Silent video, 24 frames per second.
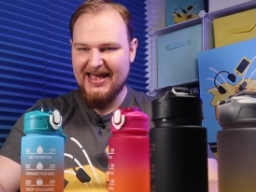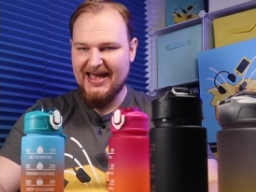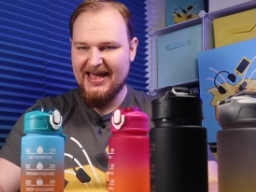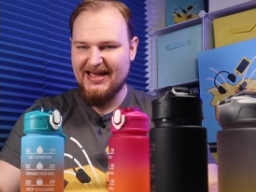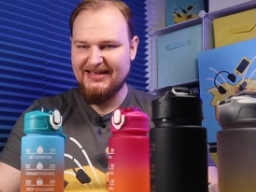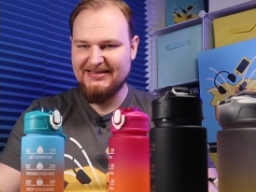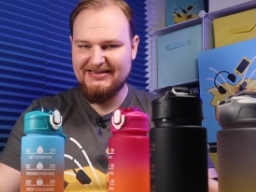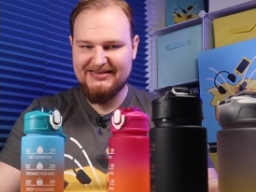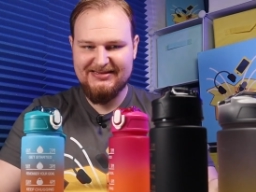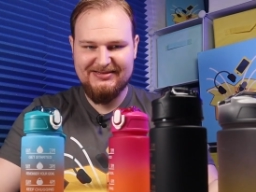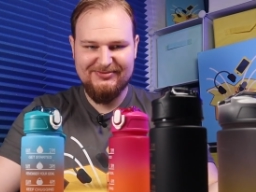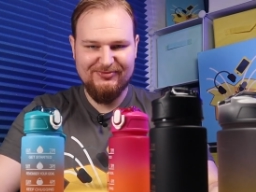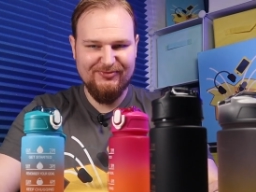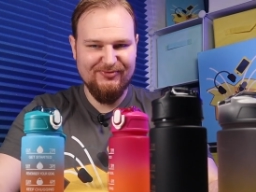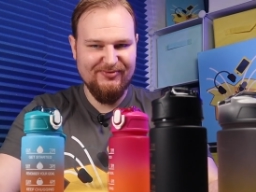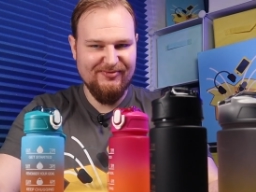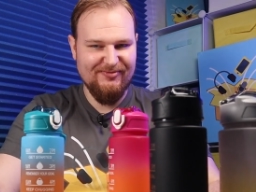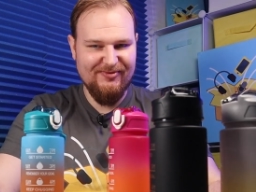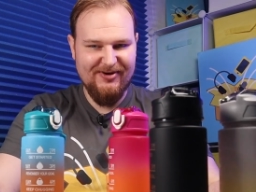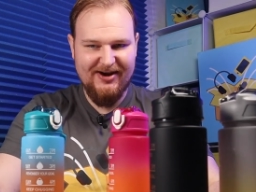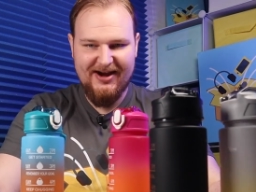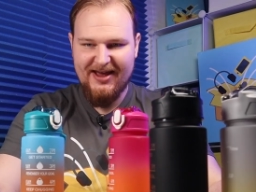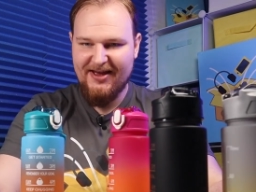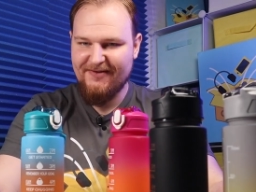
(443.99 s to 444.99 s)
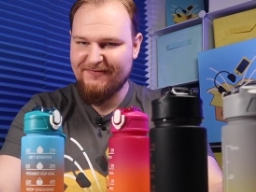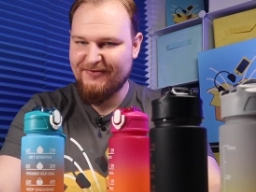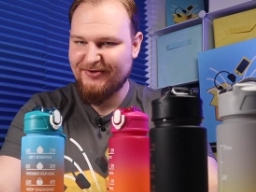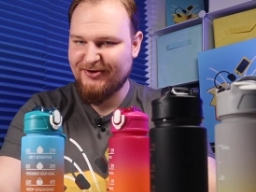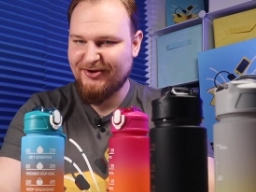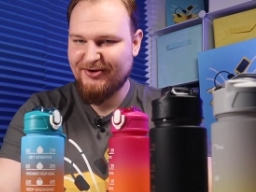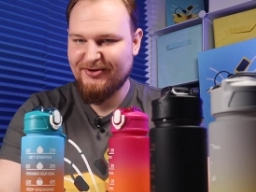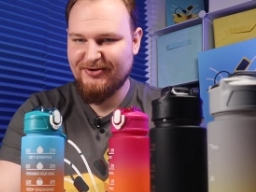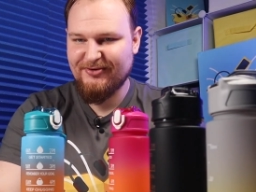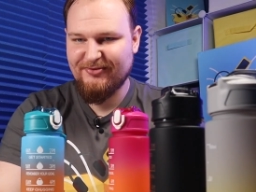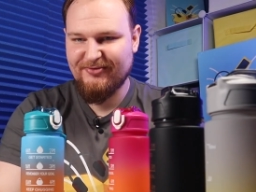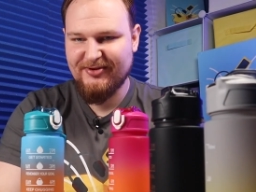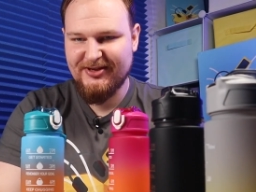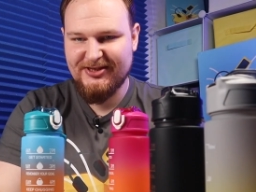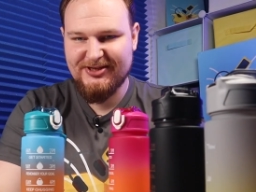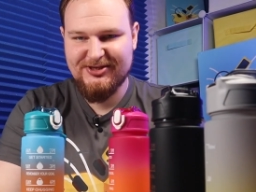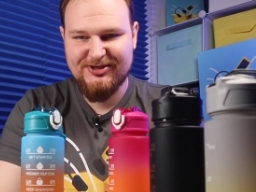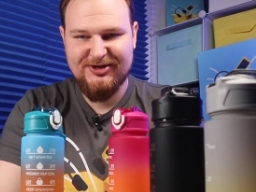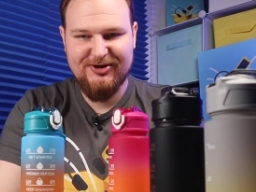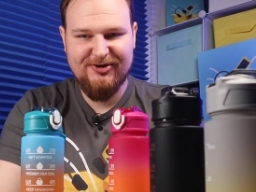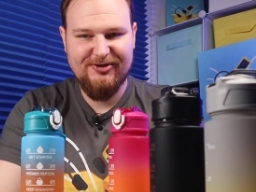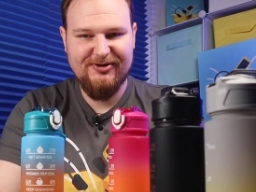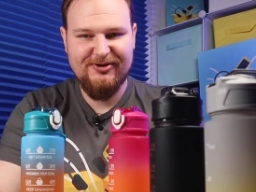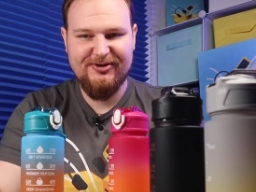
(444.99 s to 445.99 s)
and whatever
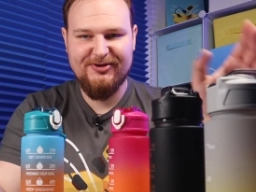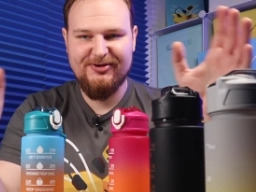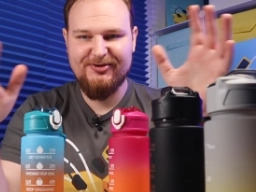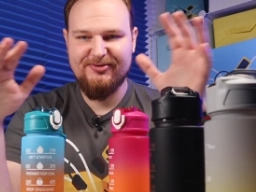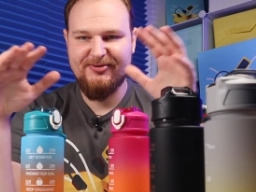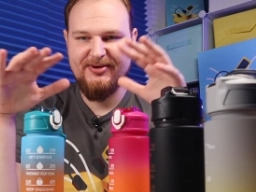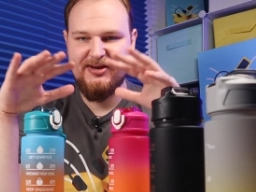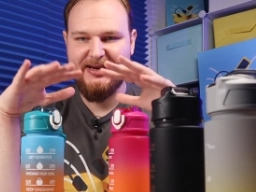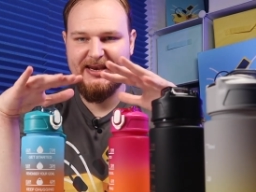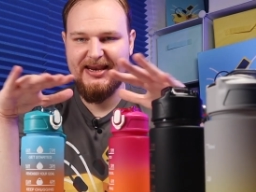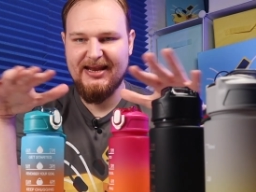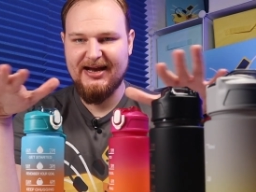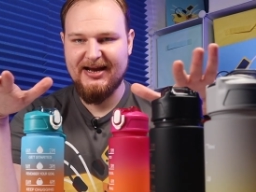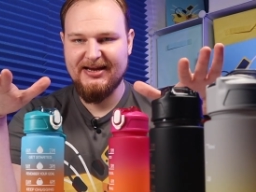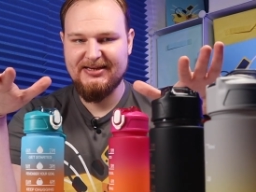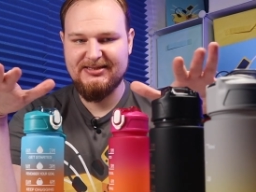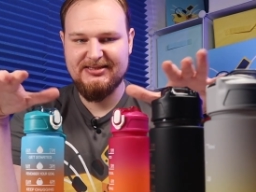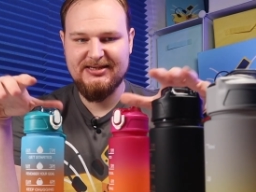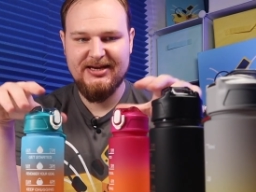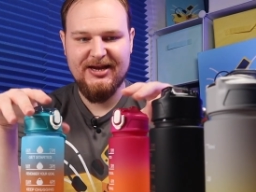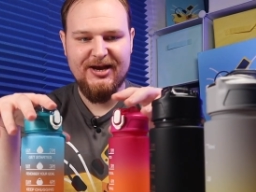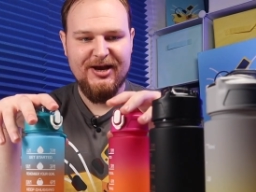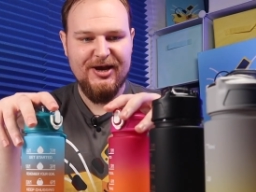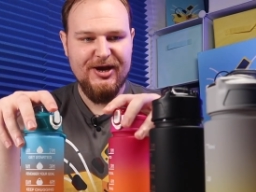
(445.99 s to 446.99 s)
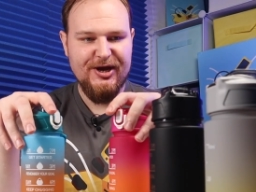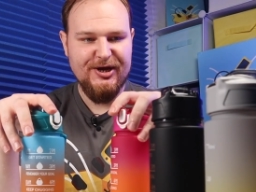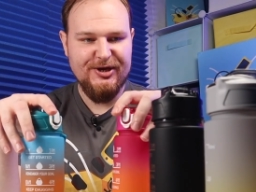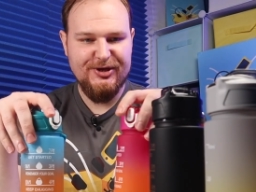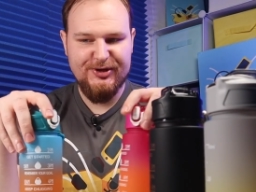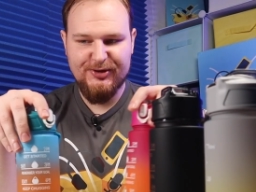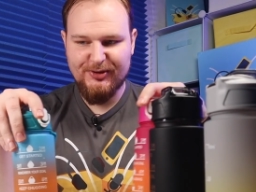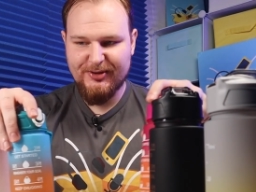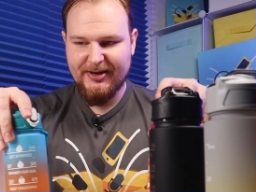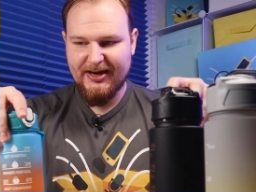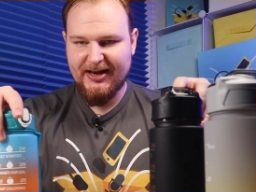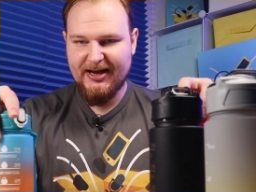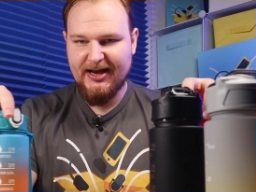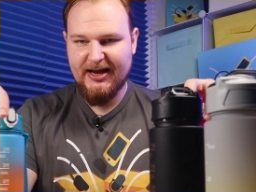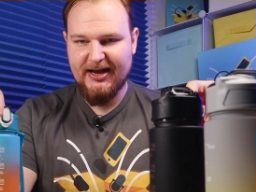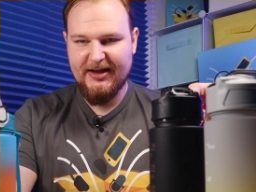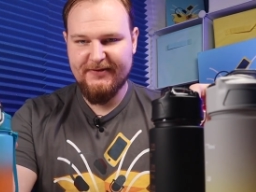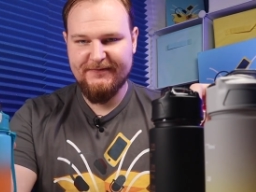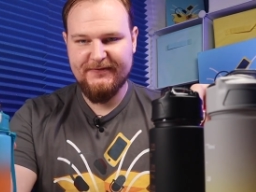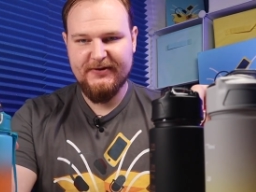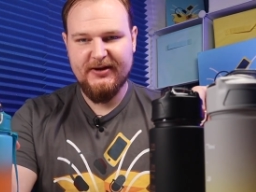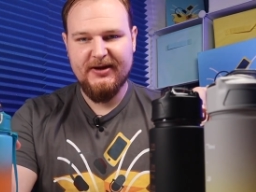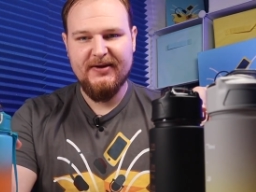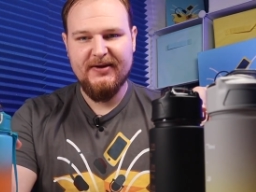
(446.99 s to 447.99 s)
which color you will like, you can have.